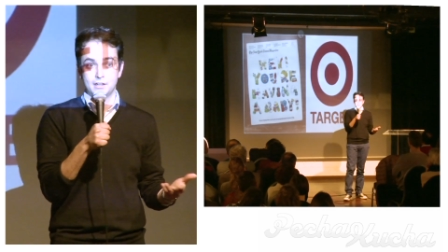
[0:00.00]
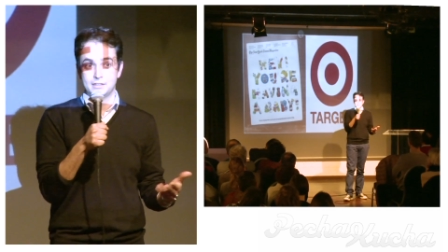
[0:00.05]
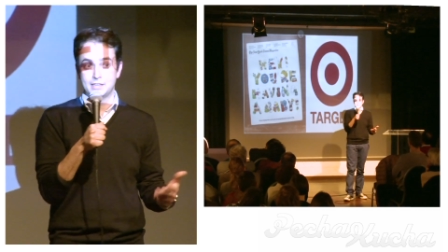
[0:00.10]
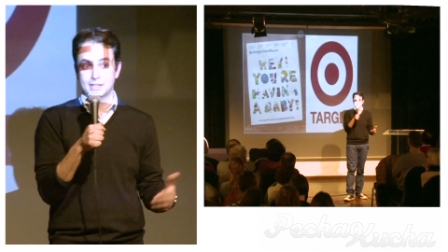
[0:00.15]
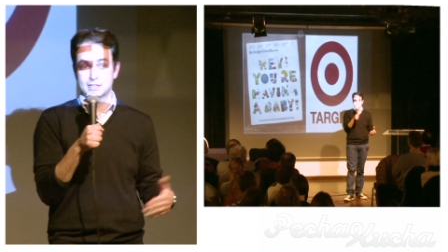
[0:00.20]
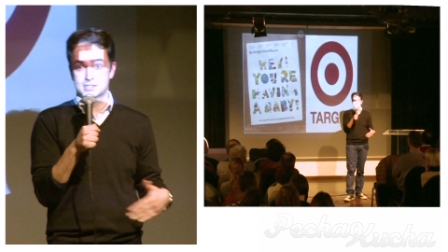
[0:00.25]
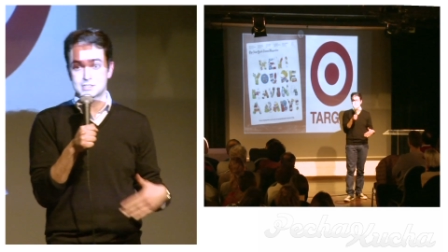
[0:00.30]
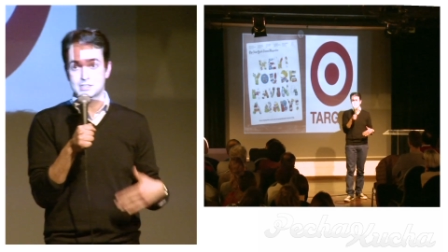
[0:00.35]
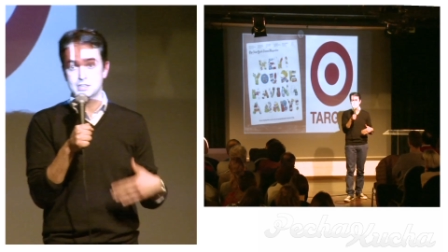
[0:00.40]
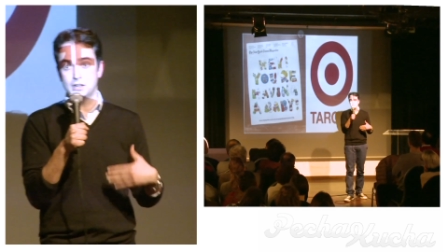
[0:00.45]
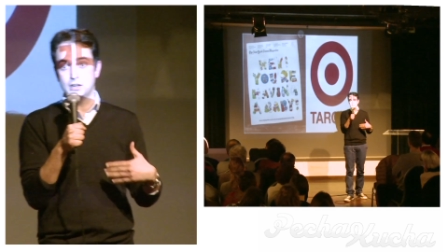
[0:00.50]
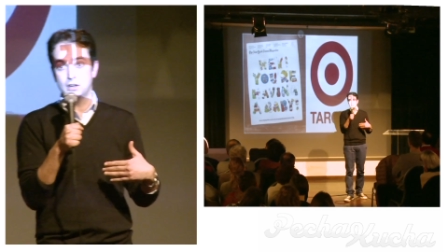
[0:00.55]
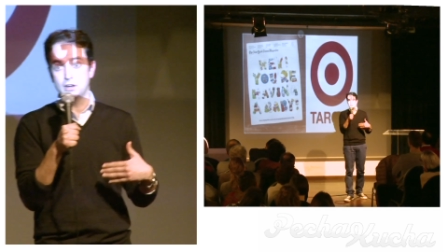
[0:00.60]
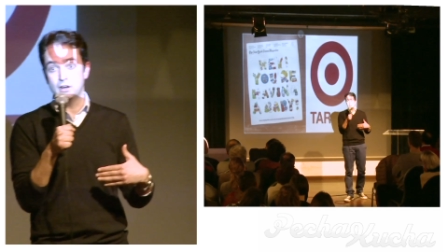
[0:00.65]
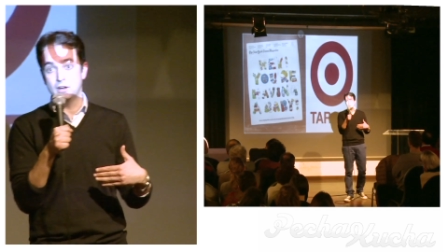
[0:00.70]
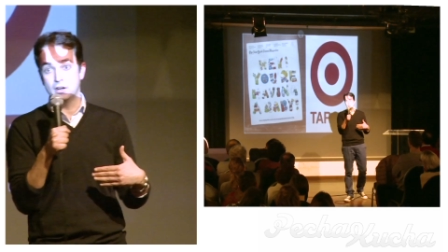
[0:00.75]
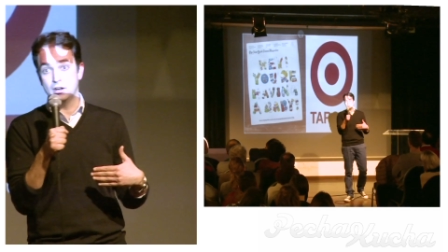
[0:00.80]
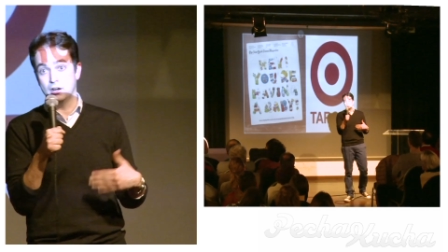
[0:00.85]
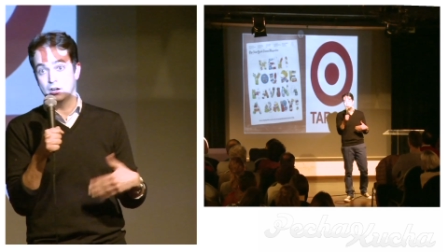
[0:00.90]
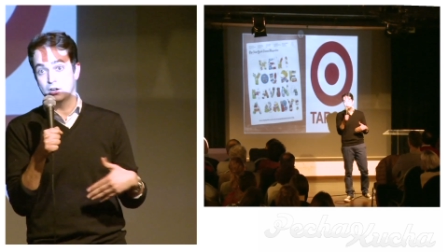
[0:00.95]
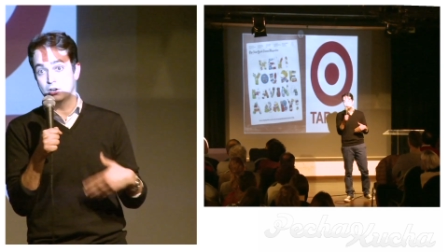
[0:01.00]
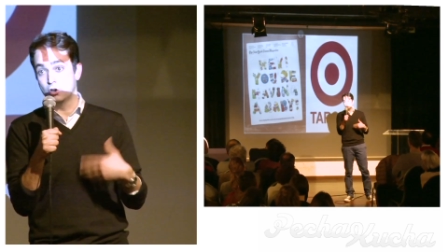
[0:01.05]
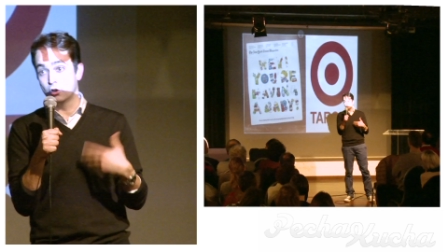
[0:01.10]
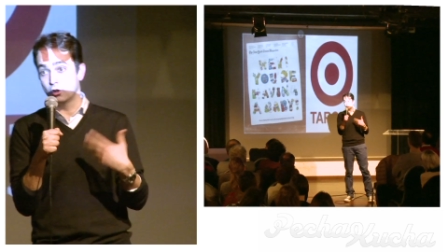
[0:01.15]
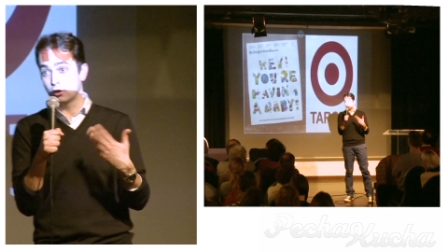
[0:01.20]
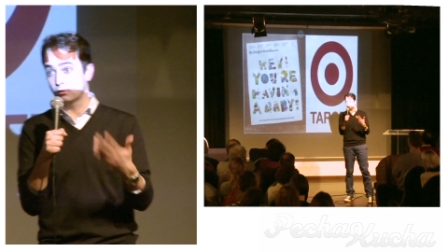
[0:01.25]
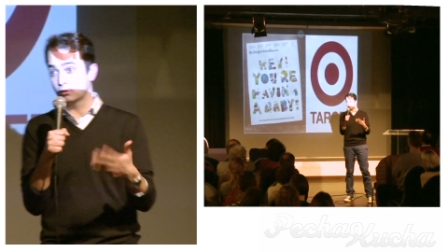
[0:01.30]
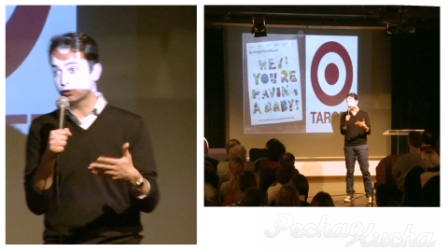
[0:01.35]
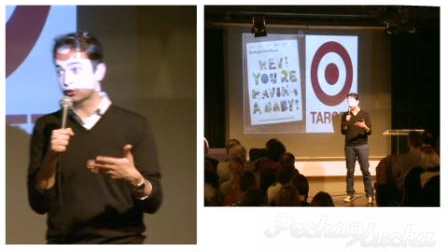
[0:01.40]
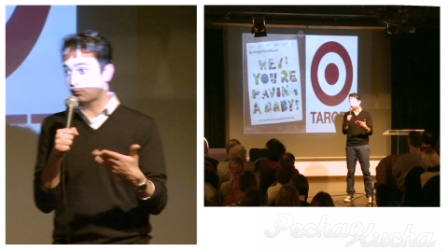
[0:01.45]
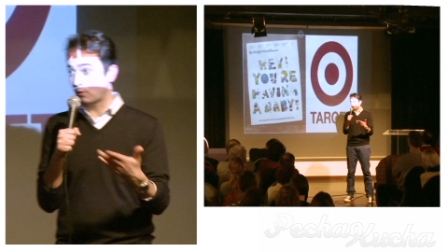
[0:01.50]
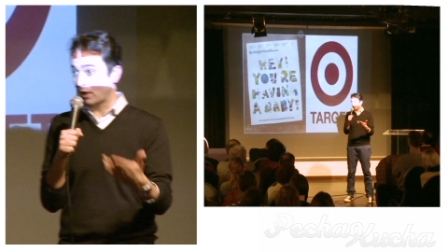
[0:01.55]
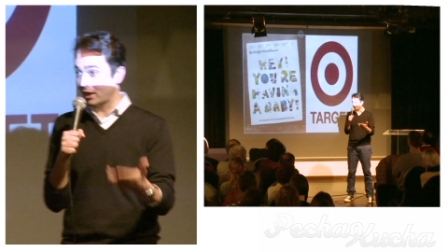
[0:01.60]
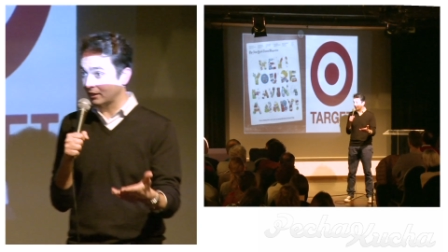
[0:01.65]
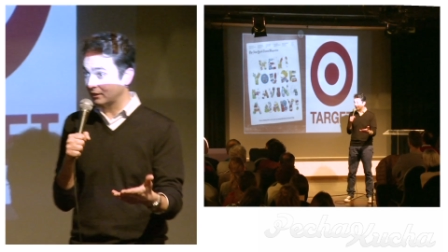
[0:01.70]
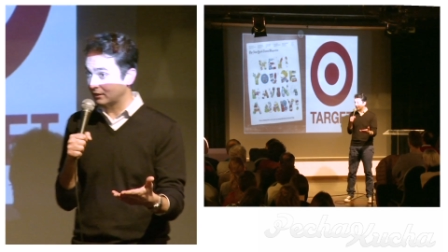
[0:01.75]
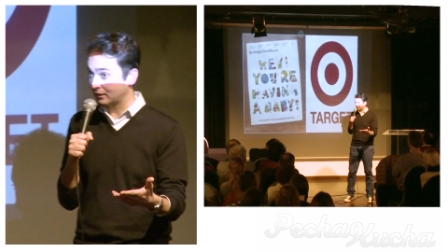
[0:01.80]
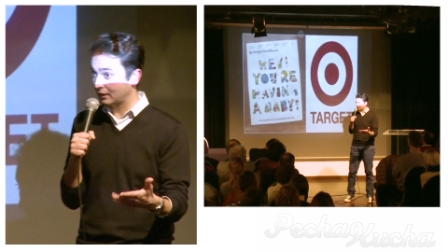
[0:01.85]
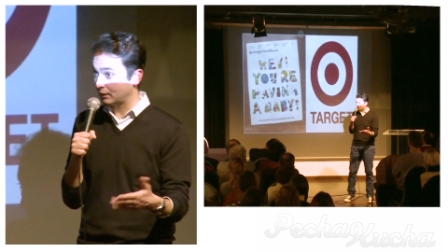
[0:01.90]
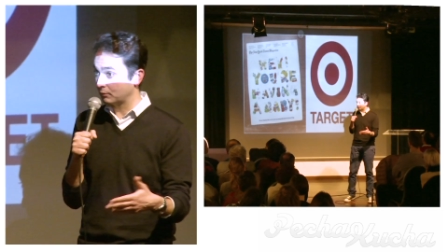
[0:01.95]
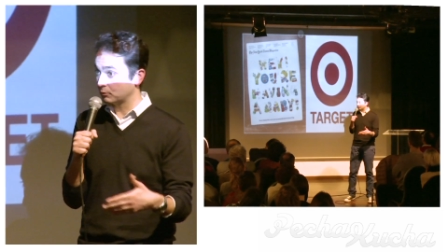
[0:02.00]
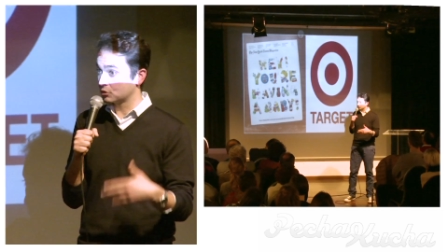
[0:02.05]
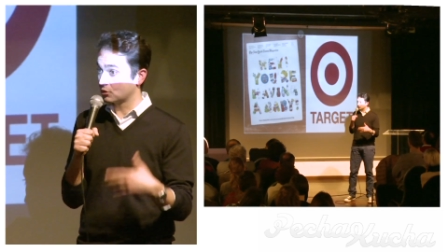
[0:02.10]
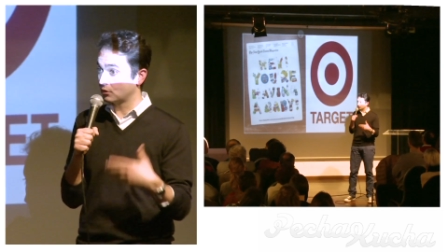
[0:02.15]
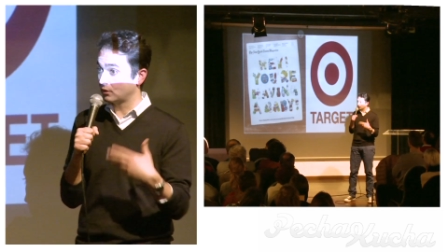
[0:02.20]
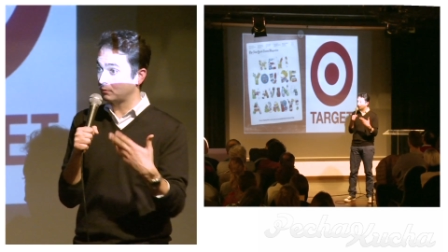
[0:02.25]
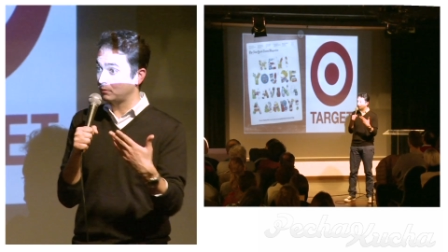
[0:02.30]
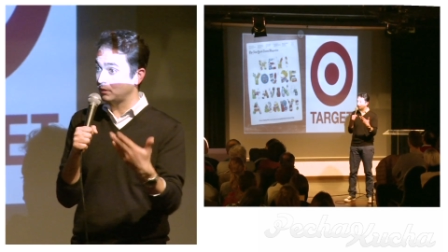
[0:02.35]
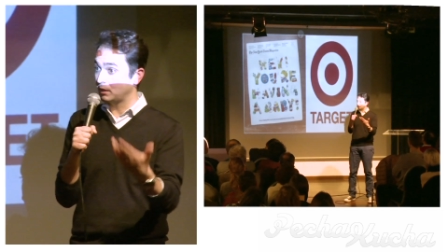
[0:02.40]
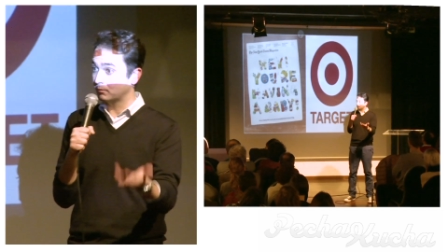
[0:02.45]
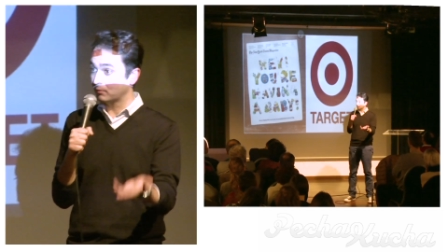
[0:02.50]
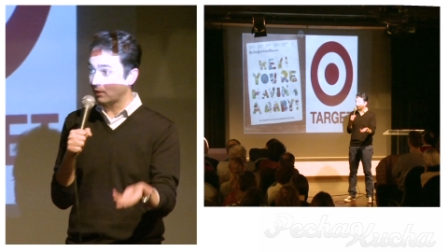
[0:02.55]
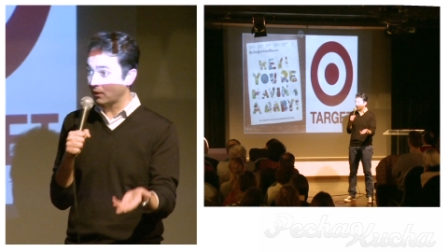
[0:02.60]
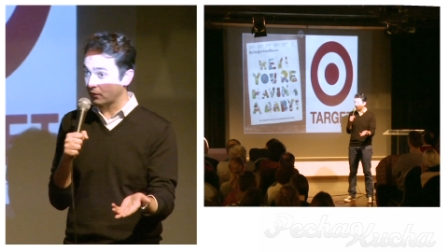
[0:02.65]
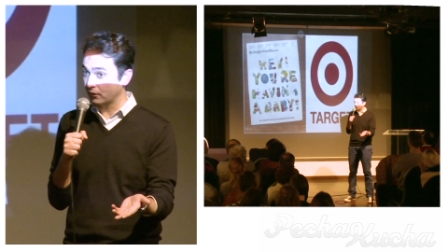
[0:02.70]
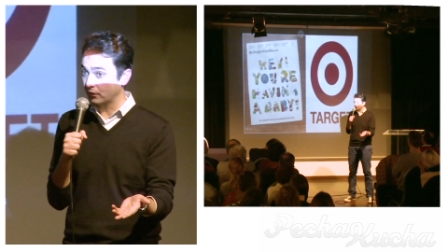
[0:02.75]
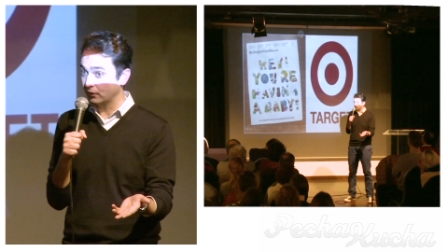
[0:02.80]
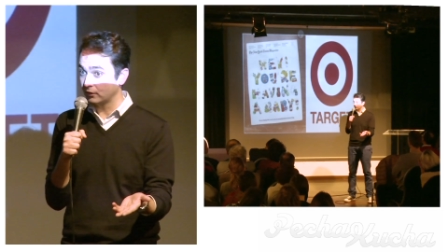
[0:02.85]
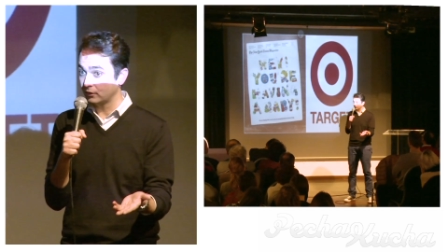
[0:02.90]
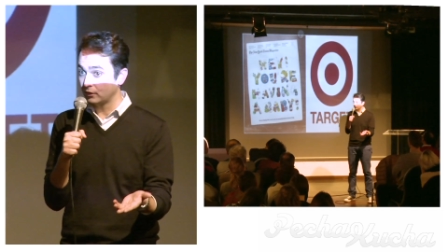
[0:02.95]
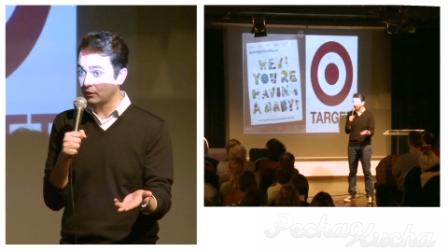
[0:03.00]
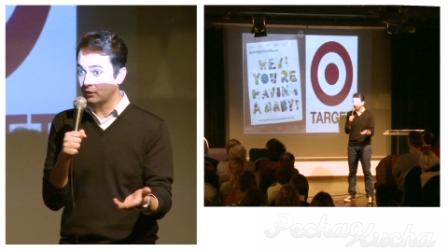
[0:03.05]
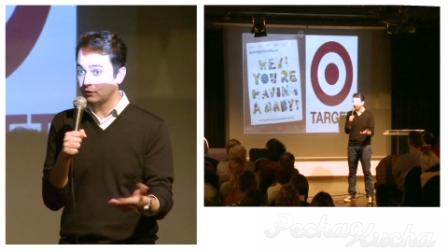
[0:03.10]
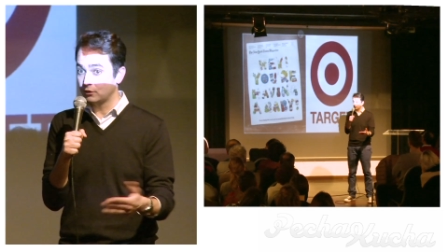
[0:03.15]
that uh, a girl was pregnant and was going to be a mother.